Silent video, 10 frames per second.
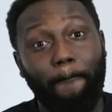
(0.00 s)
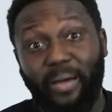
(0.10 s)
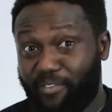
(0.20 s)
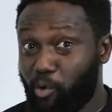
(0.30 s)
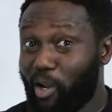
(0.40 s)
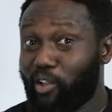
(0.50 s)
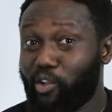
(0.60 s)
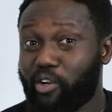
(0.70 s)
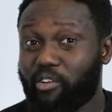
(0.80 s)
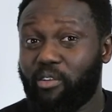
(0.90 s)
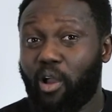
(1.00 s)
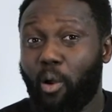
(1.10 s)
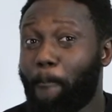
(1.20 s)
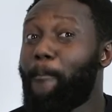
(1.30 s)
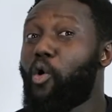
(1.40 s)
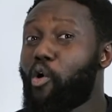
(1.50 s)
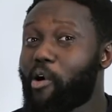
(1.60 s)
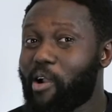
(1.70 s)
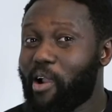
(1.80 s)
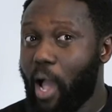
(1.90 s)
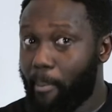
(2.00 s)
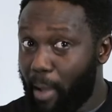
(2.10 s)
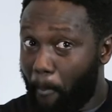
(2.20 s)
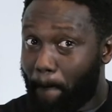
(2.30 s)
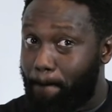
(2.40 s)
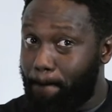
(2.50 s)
But if you want to learn more about